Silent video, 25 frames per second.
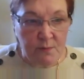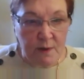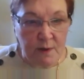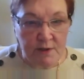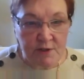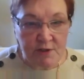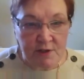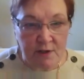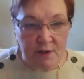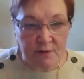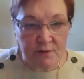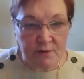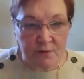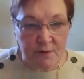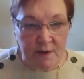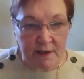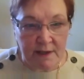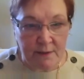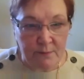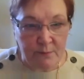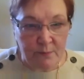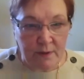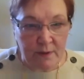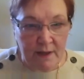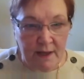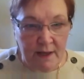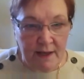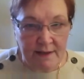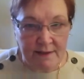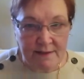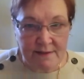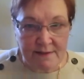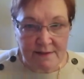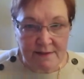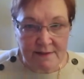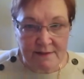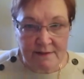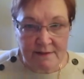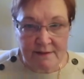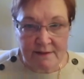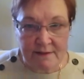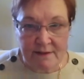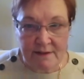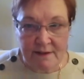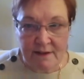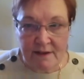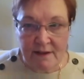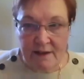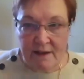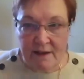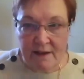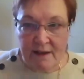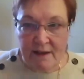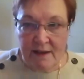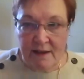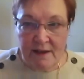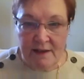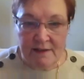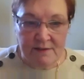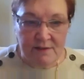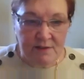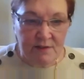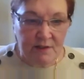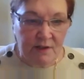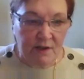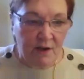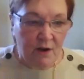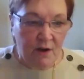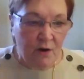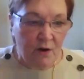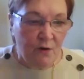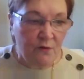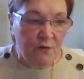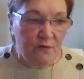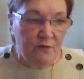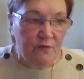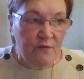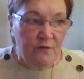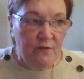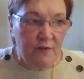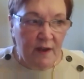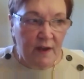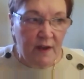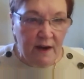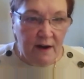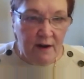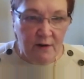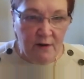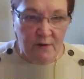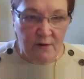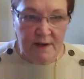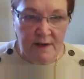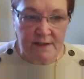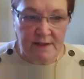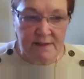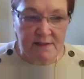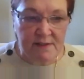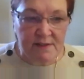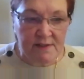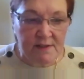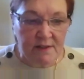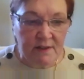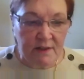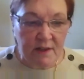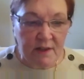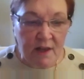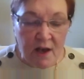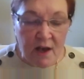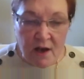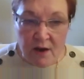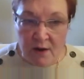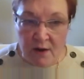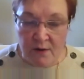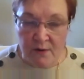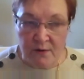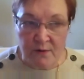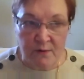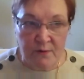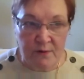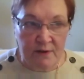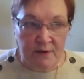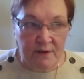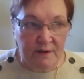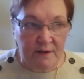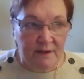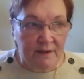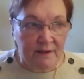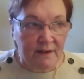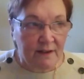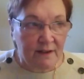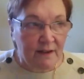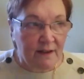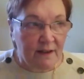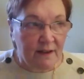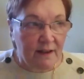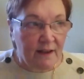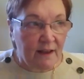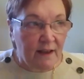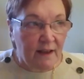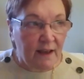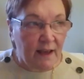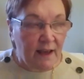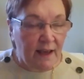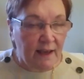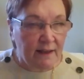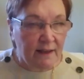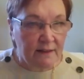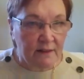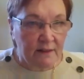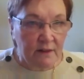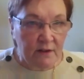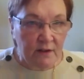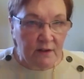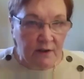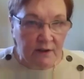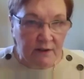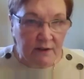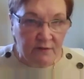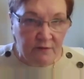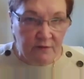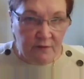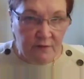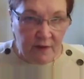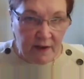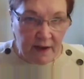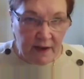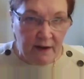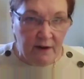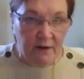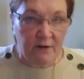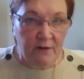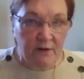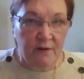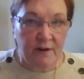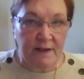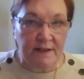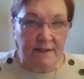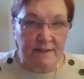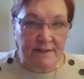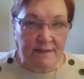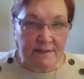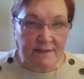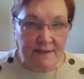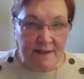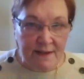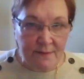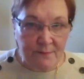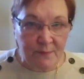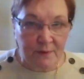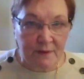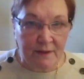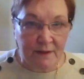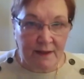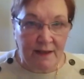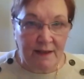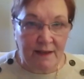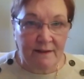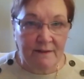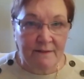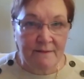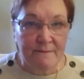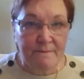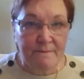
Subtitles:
are sheltering in place, is to go very slow and look very deeply.